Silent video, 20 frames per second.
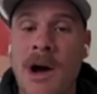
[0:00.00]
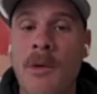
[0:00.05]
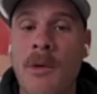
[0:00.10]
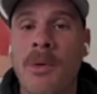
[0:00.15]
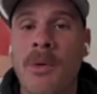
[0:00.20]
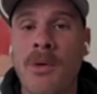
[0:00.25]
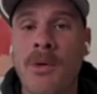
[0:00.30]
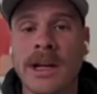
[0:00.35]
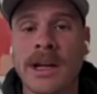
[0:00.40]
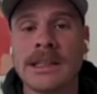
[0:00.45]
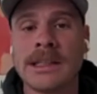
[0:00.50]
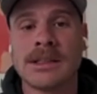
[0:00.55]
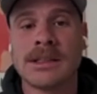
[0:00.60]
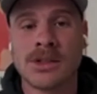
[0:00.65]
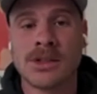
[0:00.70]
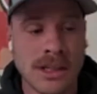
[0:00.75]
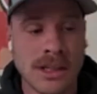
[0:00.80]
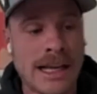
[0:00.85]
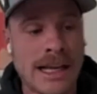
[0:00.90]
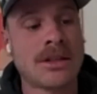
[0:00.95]
points
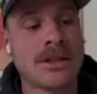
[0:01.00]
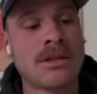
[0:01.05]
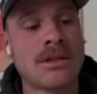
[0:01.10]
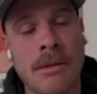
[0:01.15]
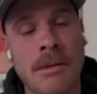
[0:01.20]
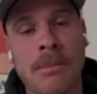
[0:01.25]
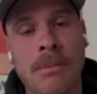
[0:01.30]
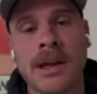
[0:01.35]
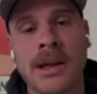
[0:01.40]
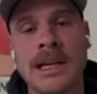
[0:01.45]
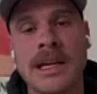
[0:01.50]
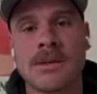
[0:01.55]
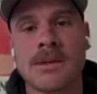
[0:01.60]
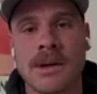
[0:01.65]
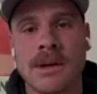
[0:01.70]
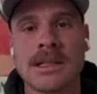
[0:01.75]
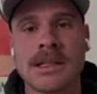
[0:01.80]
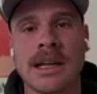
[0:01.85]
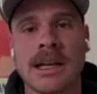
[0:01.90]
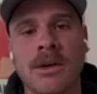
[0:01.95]
to get to a place
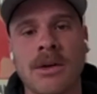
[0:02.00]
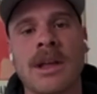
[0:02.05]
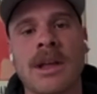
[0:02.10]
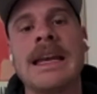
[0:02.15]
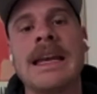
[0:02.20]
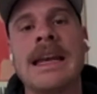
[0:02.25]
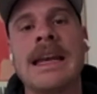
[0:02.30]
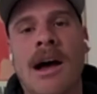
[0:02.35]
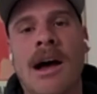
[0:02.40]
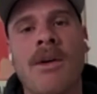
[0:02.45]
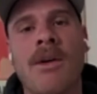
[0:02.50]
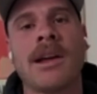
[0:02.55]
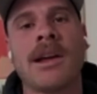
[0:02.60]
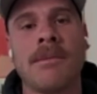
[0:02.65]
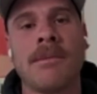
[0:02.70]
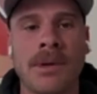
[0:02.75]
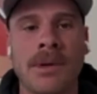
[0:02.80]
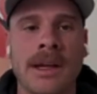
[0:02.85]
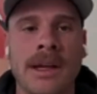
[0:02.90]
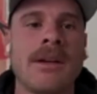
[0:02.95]
where it's like, okay, now I
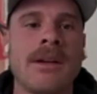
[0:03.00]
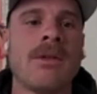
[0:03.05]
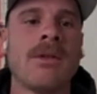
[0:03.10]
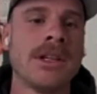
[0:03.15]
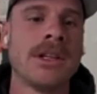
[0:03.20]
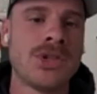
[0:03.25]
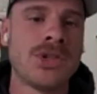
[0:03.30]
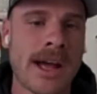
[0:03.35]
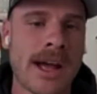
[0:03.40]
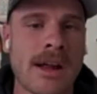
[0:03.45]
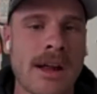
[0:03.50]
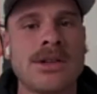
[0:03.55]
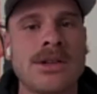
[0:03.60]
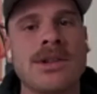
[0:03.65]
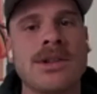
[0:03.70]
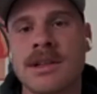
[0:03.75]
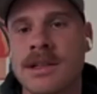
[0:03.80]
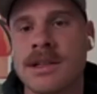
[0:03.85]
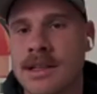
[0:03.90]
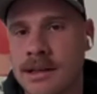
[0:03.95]
can play only
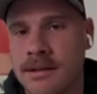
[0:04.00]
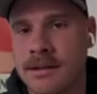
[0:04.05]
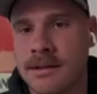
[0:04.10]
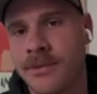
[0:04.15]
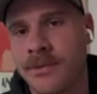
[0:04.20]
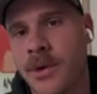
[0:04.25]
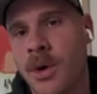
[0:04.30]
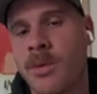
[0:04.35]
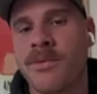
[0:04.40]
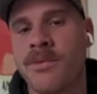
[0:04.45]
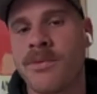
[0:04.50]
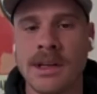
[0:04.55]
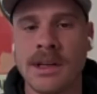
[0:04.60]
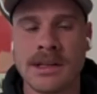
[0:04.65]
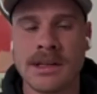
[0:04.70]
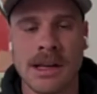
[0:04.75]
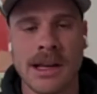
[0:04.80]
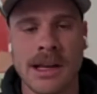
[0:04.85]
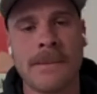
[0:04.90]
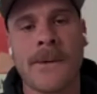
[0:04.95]
challengers and hopefully
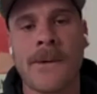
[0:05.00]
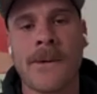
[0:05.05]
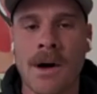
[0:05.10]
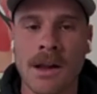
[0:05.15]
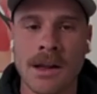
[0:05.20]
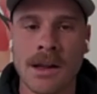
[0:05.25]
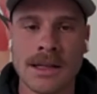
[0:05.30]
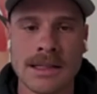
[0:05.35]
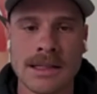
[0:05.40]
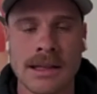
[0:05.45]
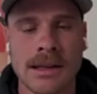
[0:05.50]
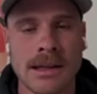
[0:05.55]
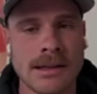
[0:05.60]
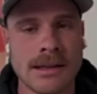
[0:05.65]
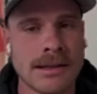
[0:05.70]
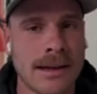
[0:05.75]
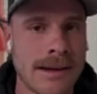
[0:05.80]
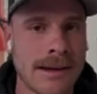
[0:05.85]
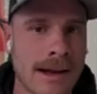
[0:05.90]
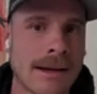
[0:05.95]
slam qualies and
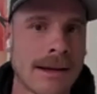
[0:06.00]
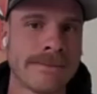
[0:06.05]
things like that.